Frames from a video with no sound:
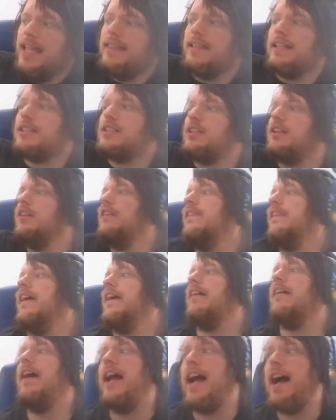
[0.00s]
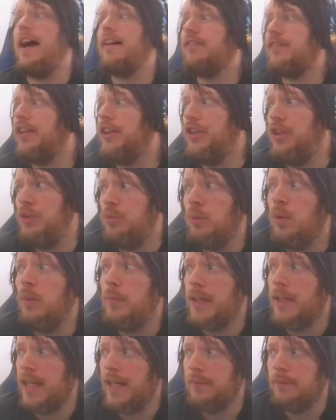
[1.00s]
the turn thereafter you will
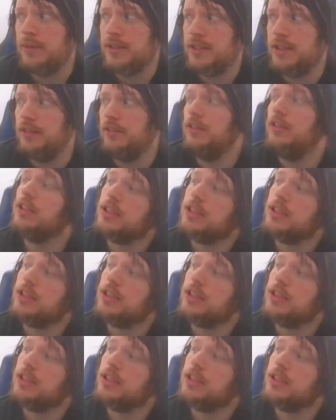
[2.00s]
be able to.